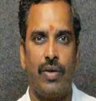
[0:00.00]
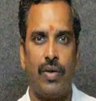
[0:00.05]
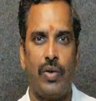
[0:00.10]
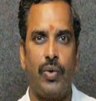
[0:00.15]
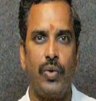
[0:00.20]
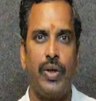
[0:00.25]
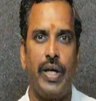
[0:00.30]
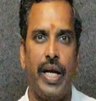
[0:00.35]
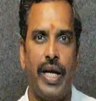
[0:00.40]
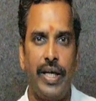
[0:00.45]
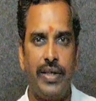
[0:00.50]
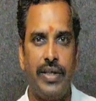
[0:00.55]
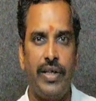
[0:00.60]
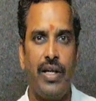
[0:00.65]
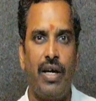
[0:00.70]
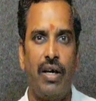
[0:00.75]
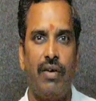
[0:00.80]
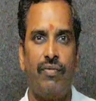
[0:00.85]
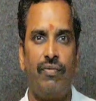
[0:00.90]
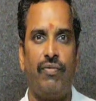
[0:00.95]
to get rid
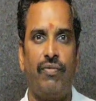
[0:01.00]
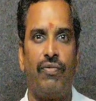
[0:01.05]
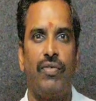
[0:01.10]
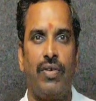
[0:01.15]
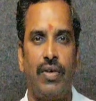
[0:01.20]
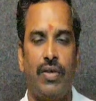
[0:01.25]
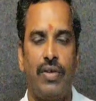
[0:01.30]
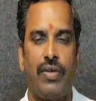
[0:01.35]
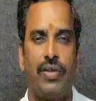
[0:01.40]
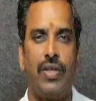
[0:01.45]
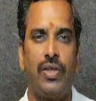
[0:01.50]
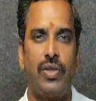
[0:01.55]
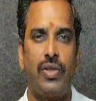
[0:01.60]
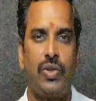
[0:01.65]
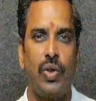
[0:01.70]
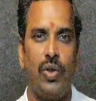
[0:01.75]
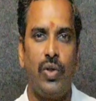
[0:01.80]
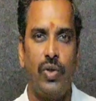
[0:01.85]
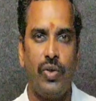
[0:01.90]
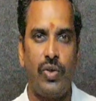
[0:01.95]
of the
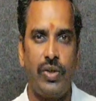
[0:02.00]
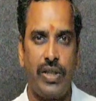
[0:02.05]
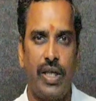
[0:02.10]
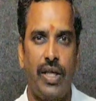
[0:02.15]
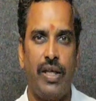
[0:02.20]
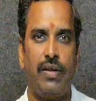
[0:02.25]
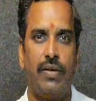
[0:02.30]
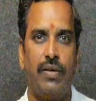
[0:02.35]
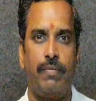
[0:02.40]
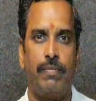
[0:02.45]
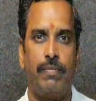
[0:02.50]
solution.